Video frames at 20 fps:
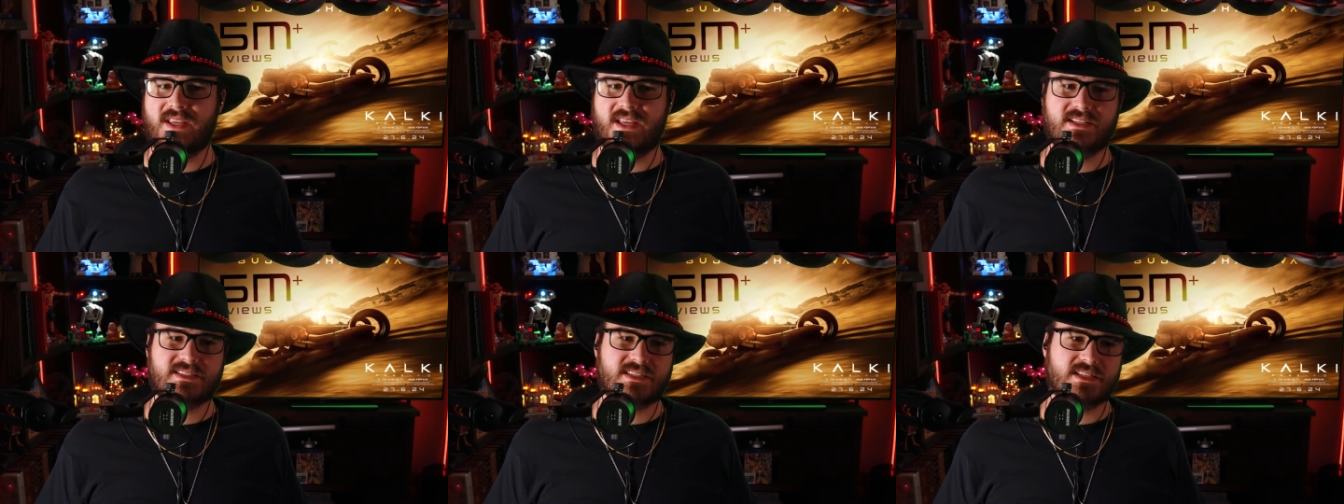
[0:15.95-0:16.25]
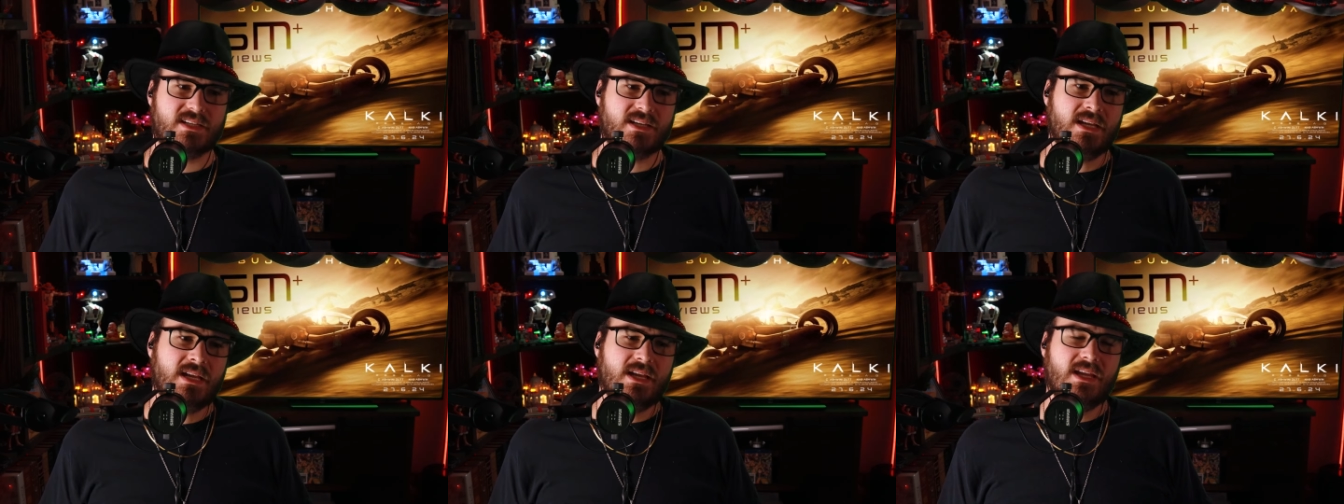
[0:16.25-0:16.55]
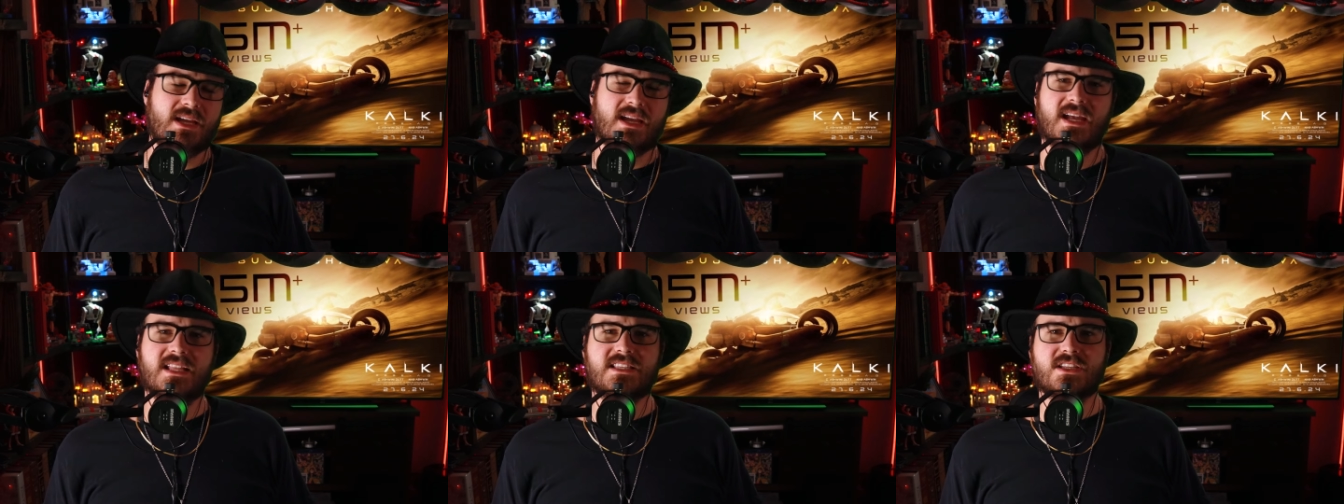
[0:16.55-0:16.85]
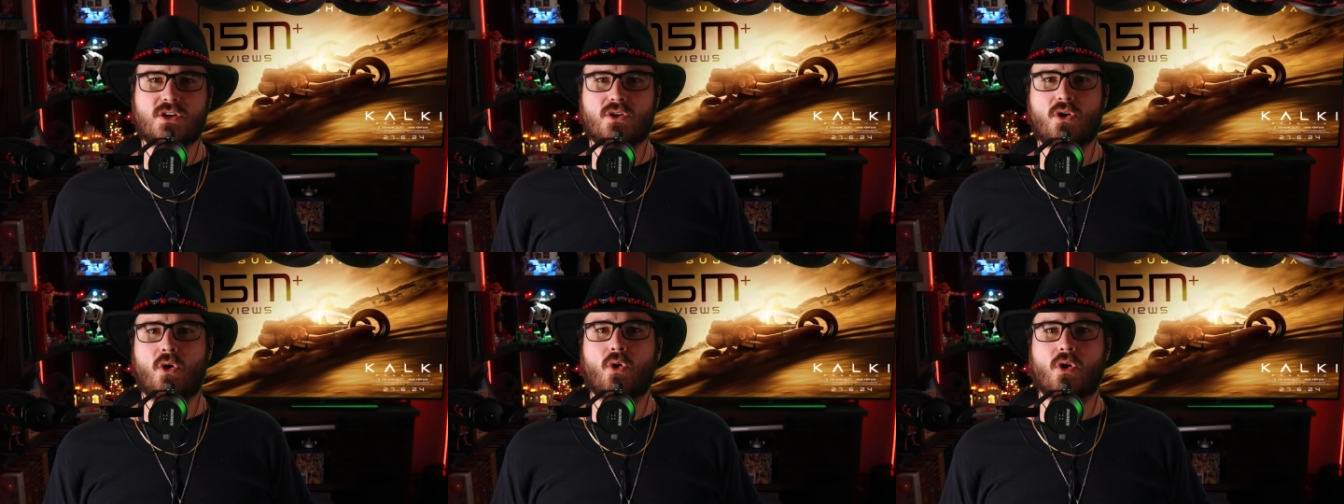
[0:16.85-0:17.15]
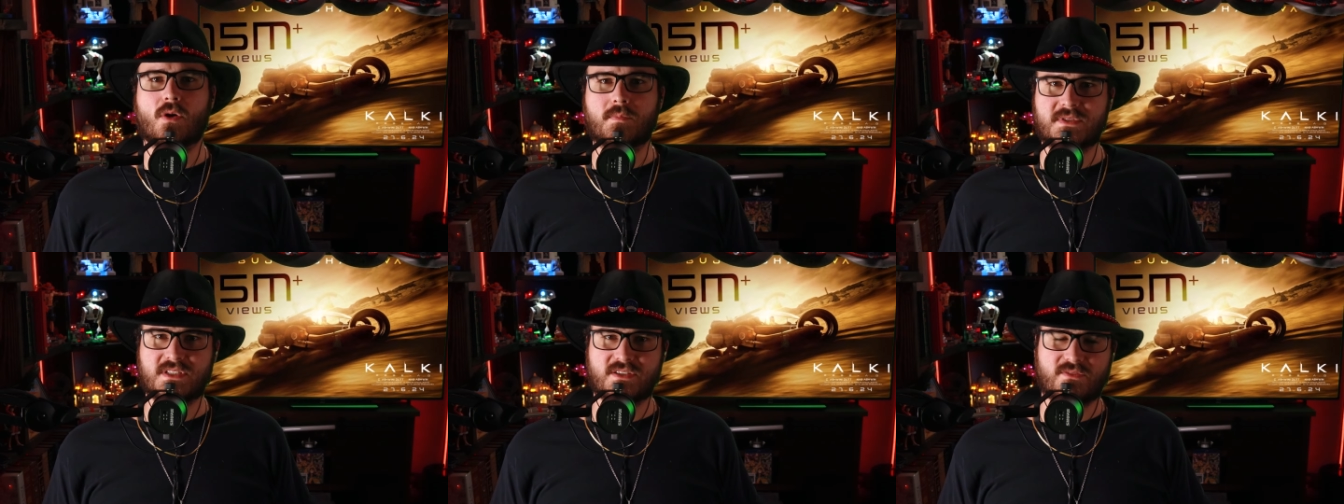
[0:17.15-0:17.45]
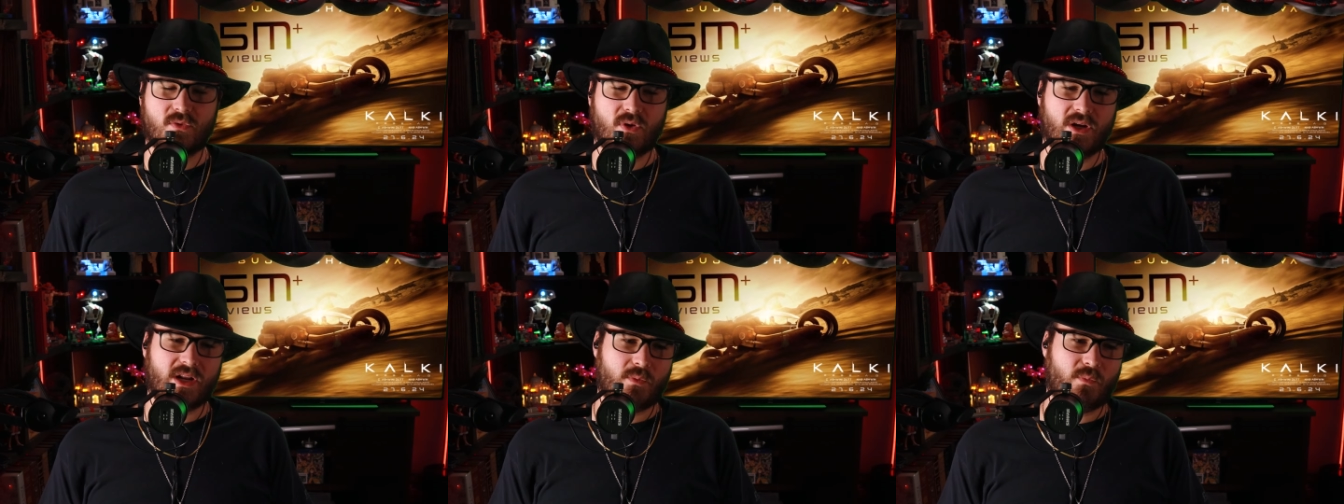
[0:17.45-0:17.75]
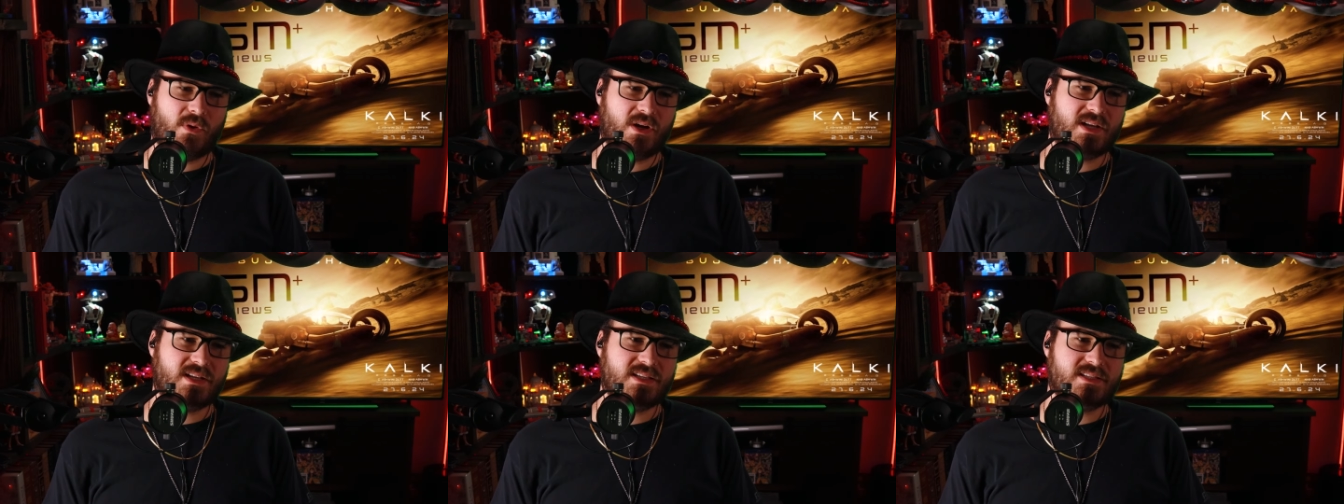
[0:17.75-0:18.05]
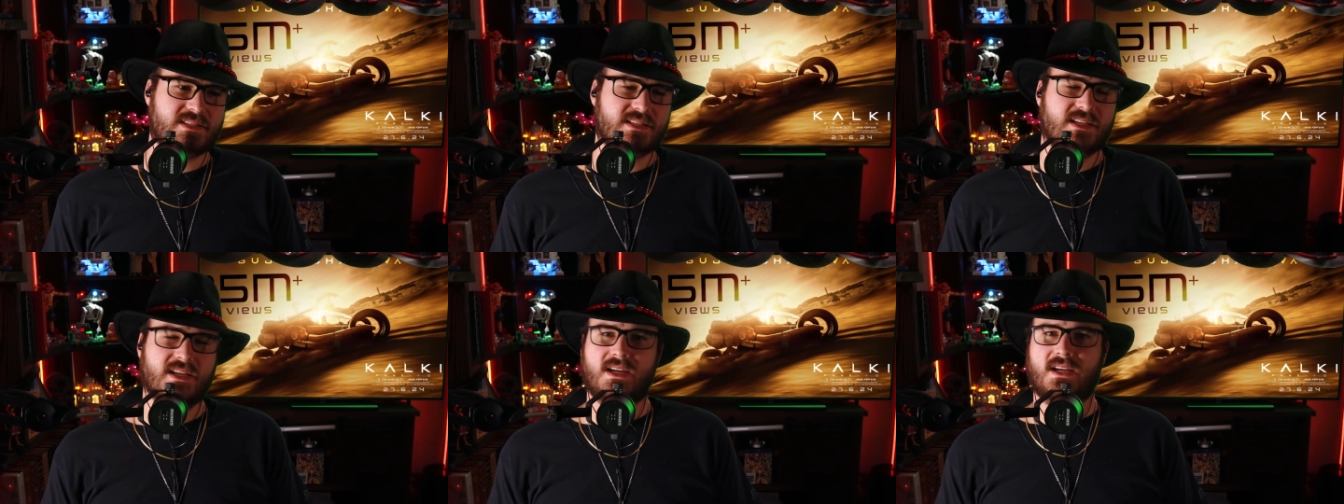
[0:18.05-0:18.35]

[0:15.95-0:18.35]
It's a corpse of what it was,